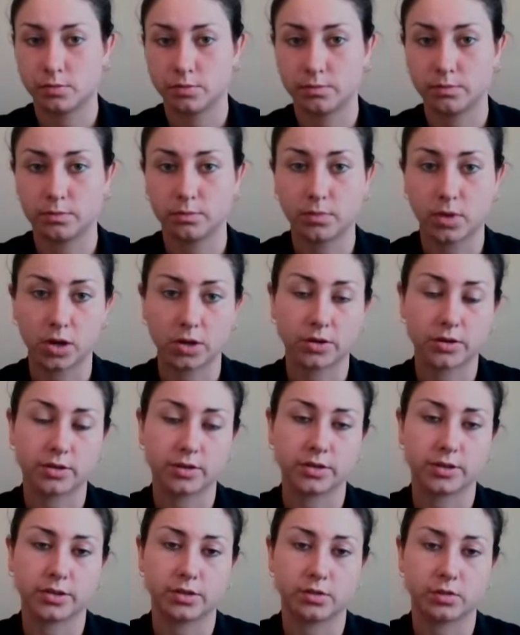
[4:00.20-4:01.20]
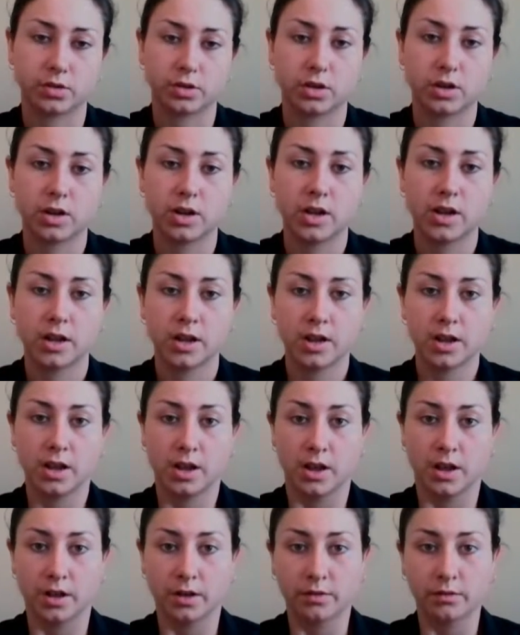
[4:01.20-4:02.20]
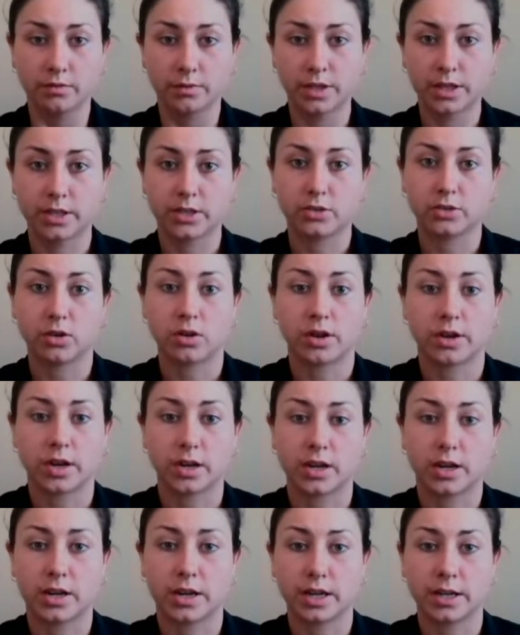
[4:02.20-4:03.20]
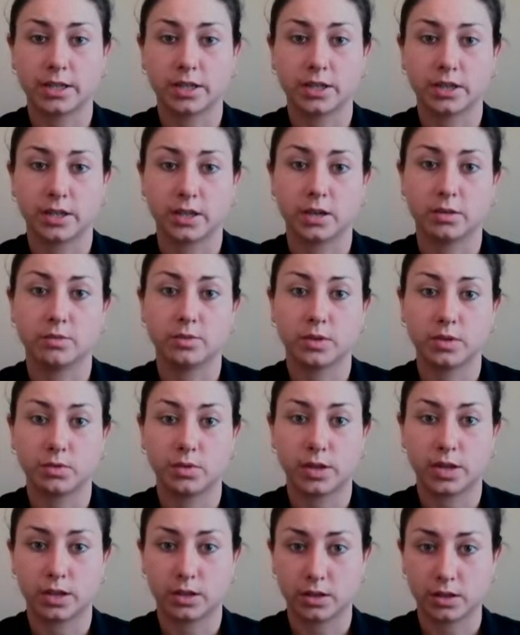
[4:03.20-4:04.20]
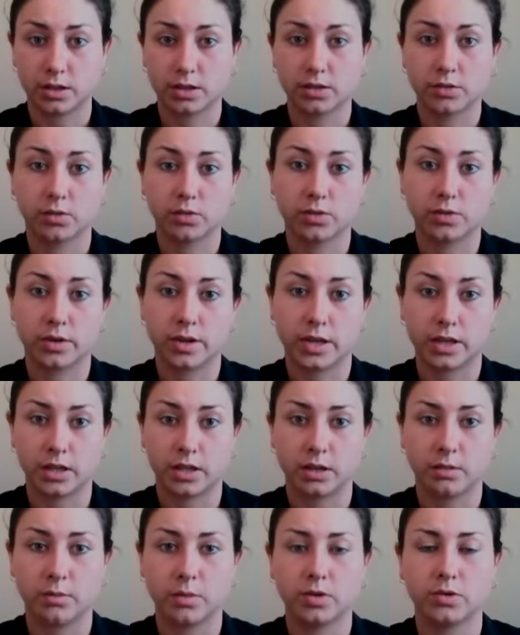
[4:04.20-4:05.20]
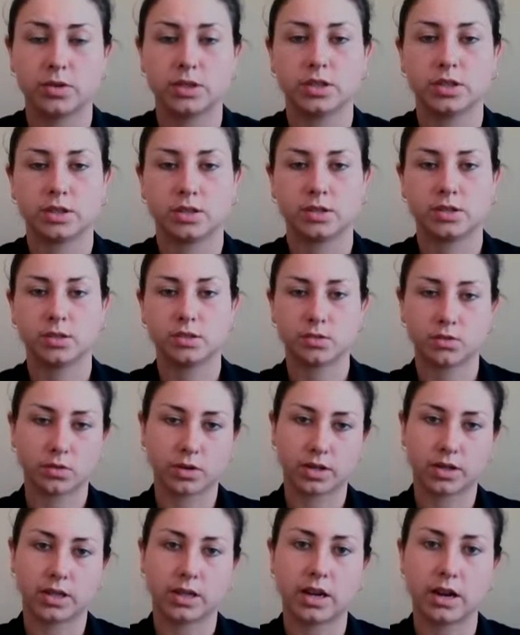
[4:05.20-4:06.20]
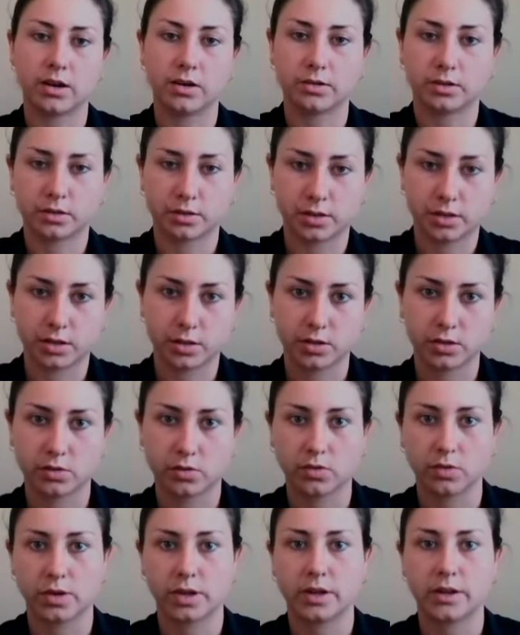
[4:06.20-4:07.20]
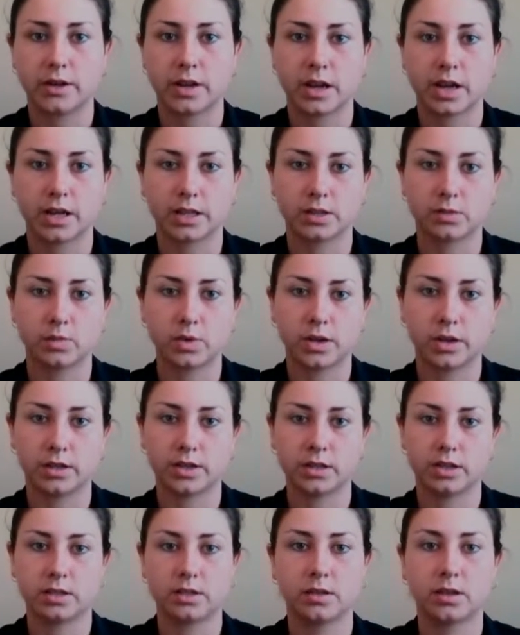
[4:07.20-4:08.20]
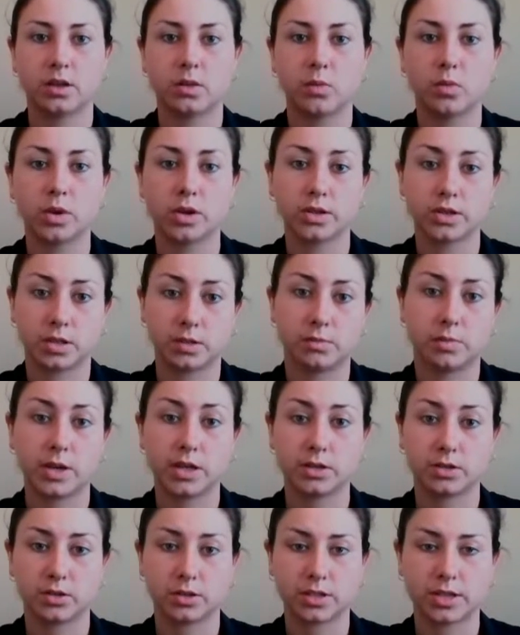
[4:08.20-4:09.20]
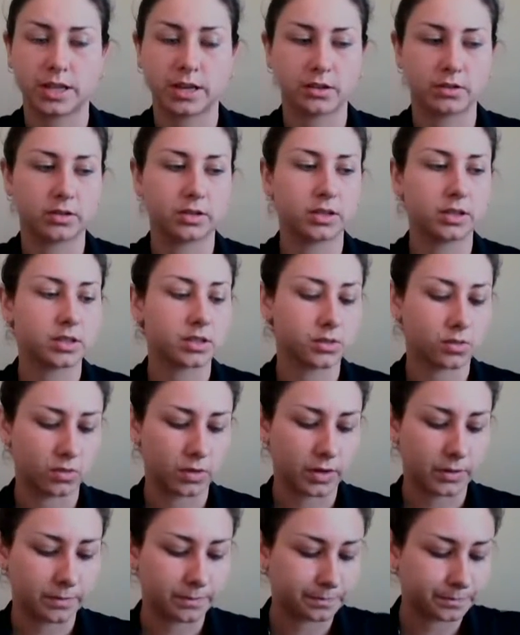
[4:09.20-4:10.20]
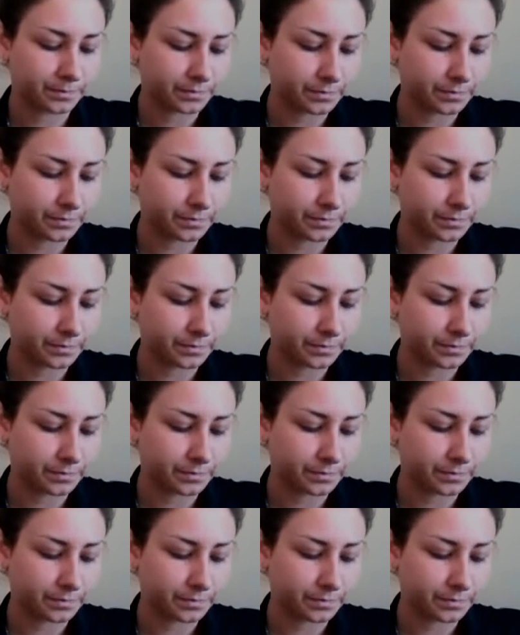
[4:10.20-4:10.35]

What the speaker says: or markers, or really drawing a connection there between the story and the emotions in the story and the characters in the story, as well as the words and pictures that are in the story.